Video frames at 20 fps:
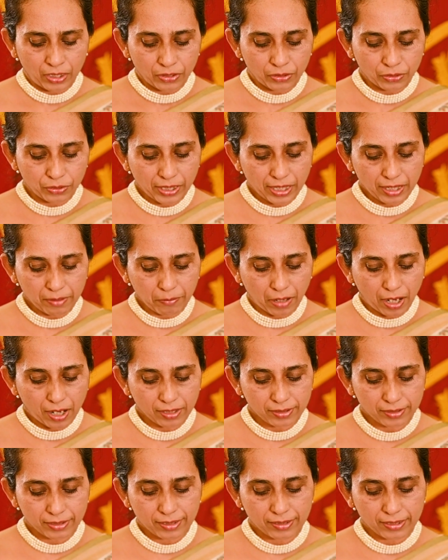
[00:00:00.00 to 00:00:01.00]
Today
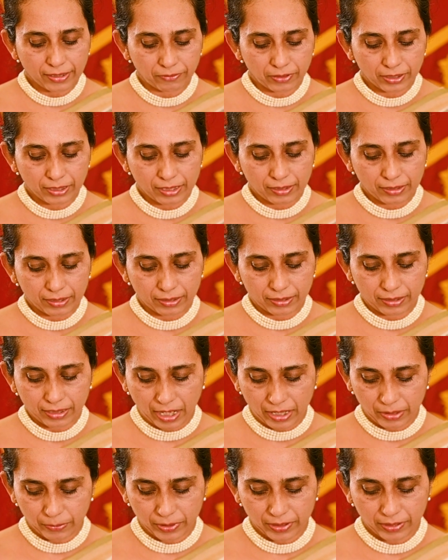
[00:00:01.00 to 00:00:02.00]
marks the 73rd
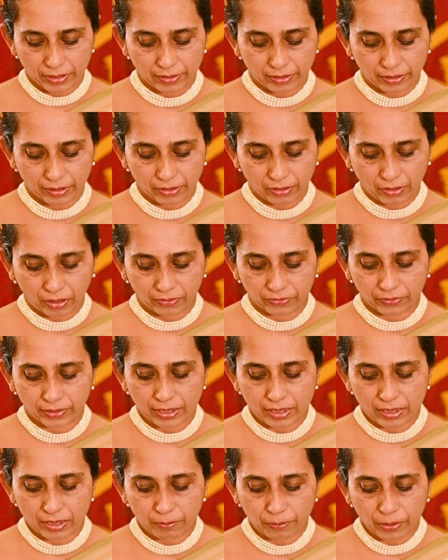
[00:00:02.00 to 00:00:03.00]
anniversary of
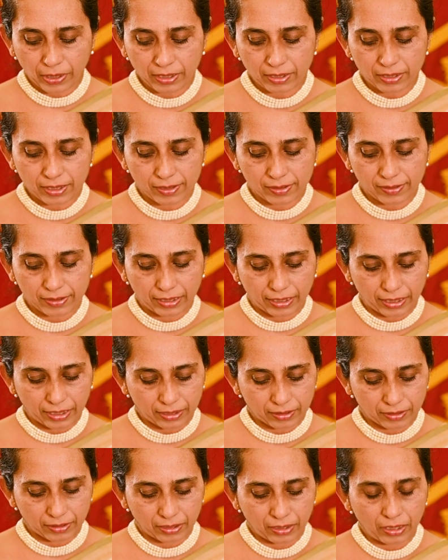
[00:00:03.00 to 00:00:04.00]
the independence
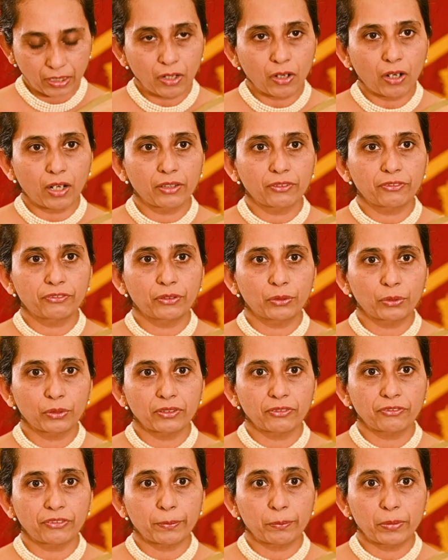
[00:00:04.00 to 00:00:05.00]
gained on
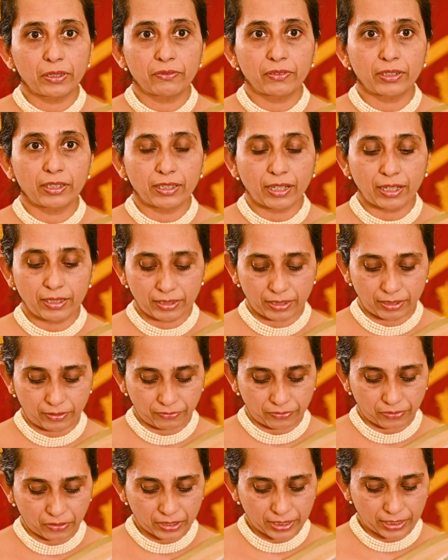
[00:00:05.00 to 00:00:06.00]
4th February
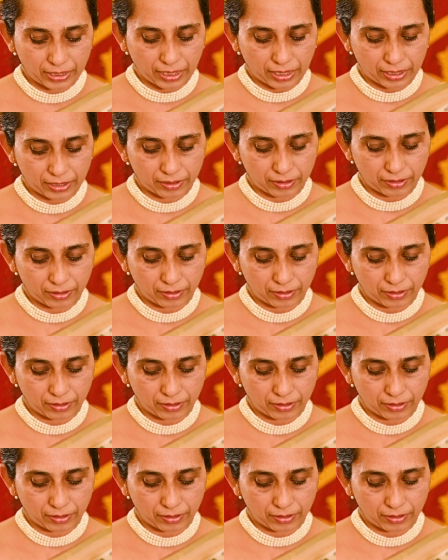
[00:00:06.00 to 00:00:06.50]
1948,